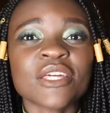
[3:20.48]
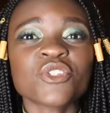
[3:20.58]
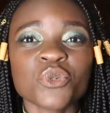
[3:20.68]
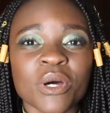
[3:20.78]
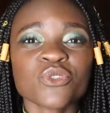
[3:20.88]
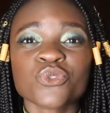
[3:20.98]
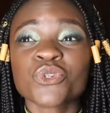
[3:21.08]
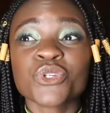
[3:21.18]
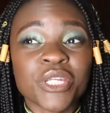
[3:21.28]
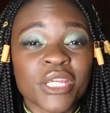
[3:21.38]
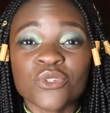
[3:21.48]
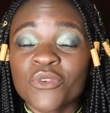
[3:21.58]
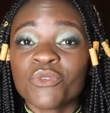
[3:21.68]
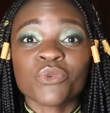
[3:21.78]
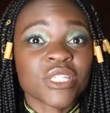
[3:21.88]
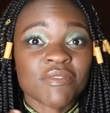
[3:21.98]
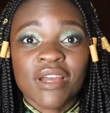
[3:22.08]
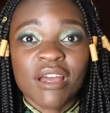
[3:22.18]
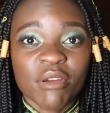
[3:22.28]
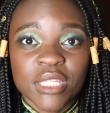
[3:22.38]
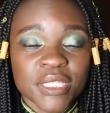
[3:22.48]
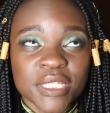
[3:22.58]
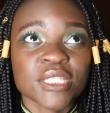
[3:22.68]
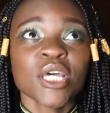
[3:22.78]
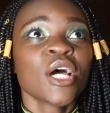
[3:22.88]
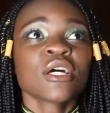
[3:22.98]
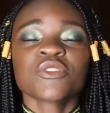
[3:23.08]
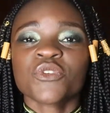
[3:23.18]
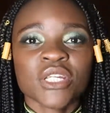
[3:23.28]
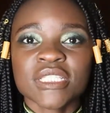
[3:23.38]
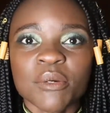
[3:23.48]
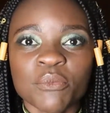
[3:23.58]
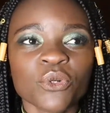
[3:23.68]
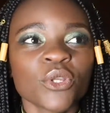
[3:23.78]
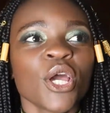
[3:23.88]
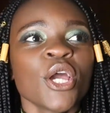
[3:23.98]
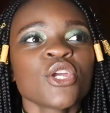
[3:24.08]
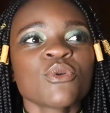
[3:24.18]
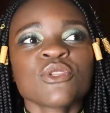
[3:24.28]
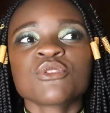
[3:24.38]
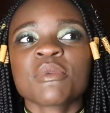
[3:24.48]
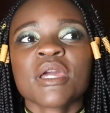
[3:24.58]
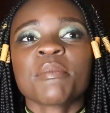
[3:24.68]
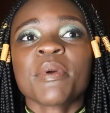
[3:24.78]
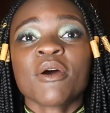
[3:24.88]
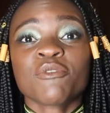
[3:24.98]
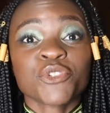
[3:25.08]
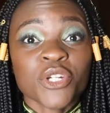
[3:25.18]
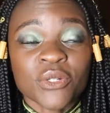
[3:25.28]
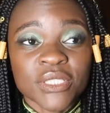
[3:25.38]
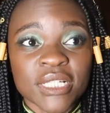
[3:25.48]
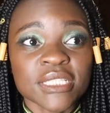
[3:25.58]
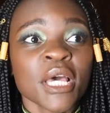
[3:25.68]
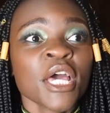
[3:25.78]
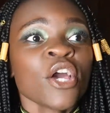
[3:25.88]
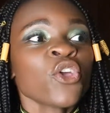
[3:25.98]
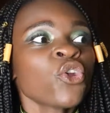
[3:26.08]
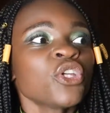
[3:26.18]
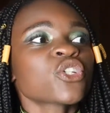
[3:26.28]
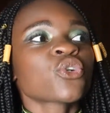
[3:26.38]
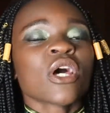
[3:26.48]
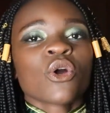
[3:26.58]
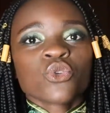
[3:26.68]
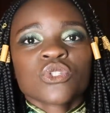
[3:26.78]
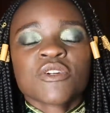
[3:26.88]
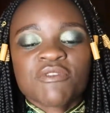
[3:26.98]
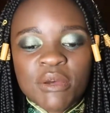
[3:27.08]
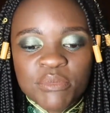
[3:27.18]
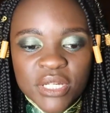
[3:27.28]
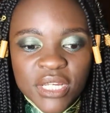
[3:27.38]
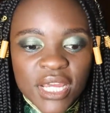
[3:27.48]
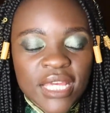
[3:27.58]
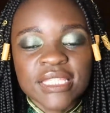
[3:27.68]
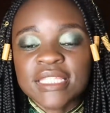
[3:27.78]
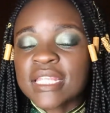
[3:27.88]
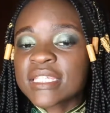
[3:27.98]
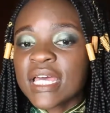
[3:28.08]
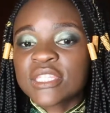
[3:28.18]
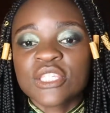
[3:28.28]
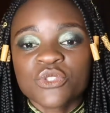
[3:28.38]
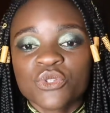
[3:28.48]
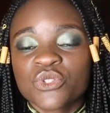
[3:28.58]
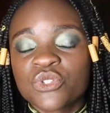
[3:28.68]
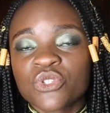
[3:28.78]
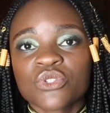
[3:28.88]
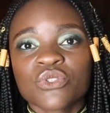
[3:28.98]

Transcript: that you want to create of whatever garment it is. So for example, you want to make a pair of trousers. You're not just gonna go to the fabric and start cutting those